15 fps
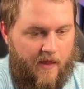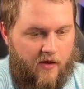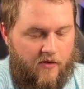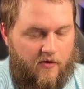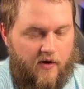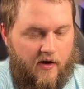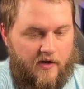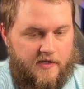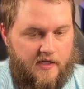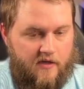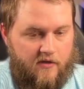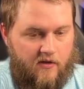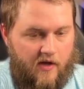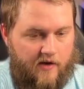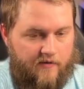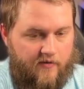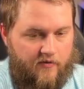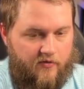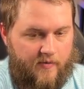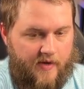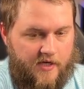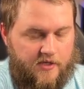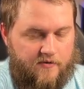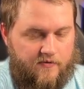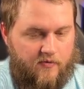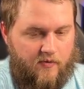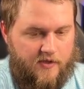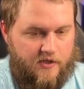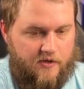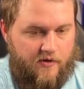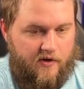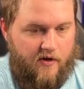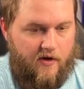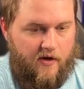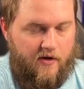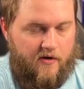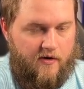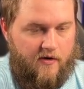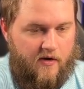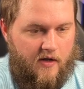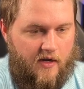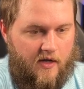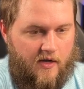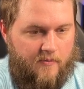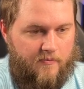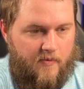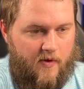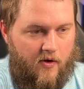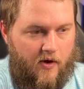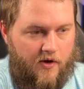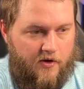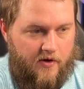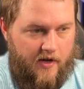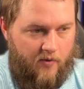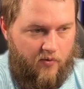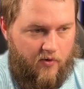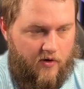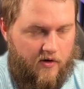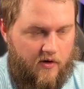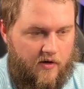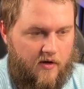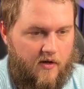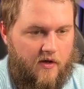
you're going to see a lot of information for what's going on your network.